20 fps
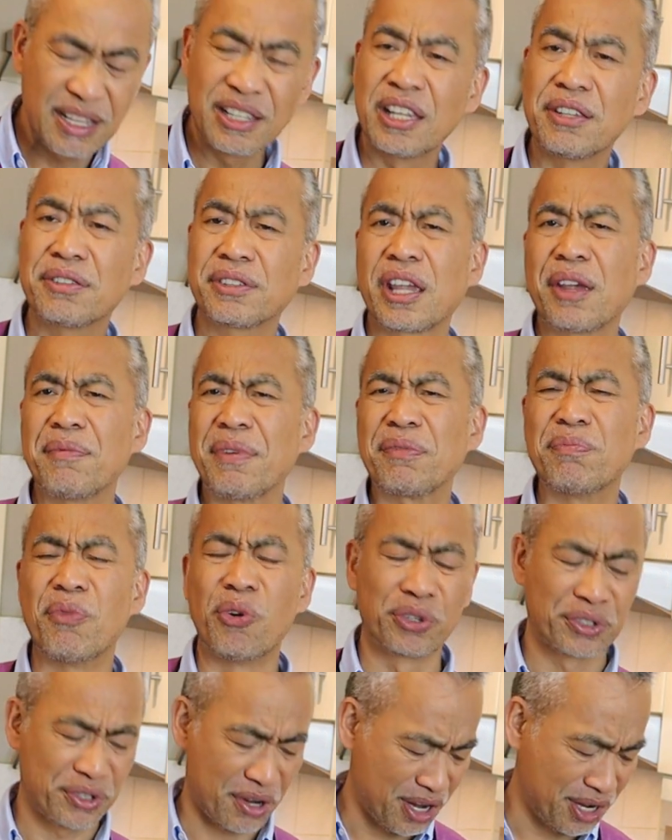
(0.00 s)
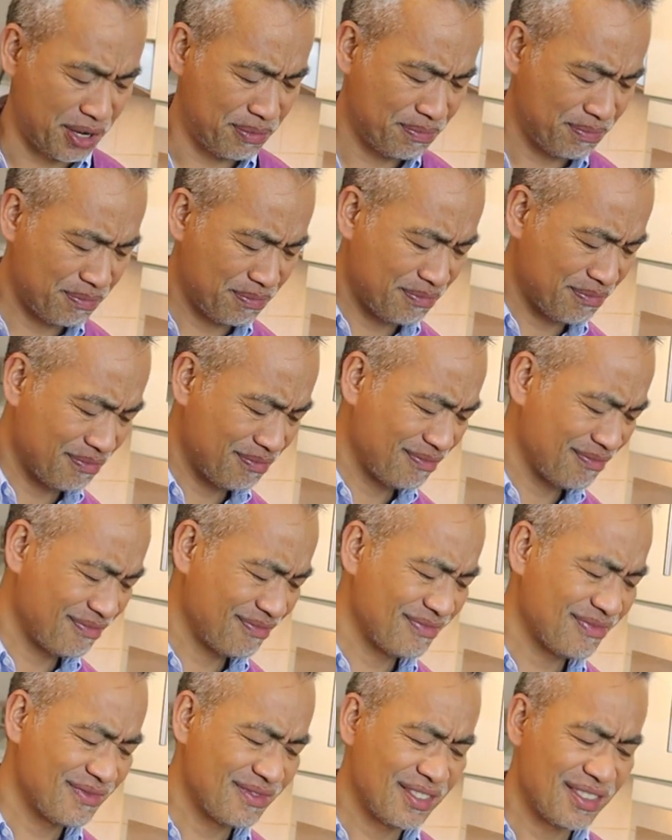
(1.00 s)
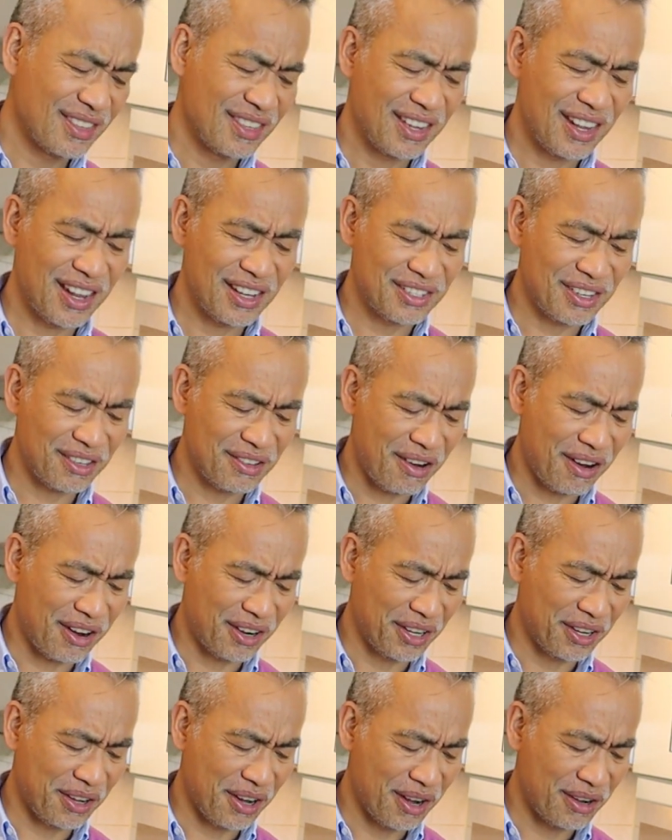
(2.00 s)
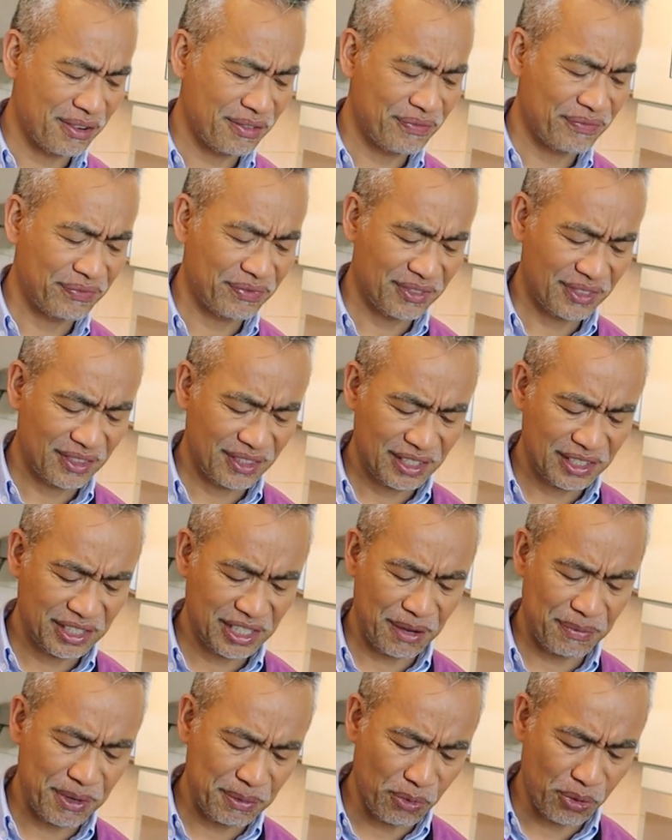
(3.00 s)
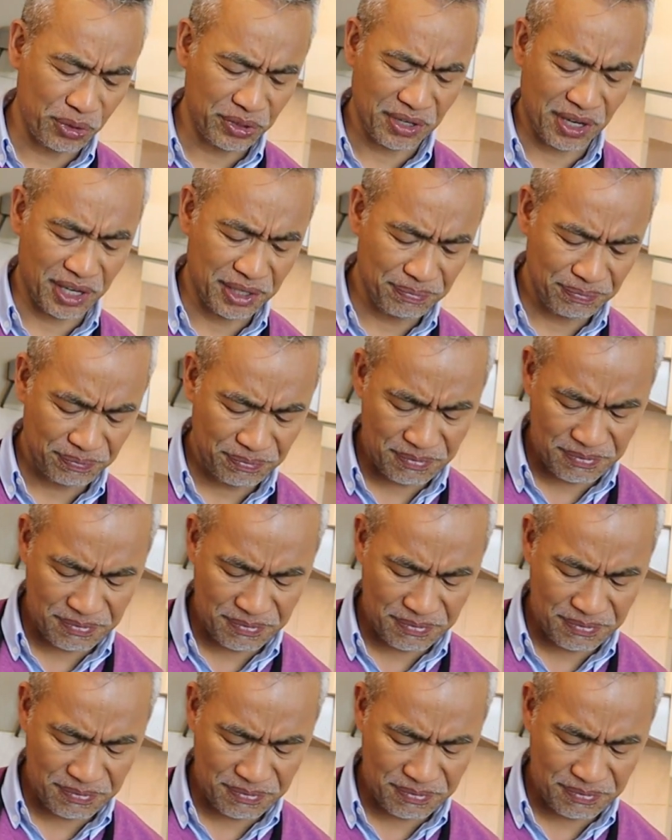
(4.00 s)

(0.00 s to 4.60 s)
Let's give it more time. It's not hard enough. Let's give it more time.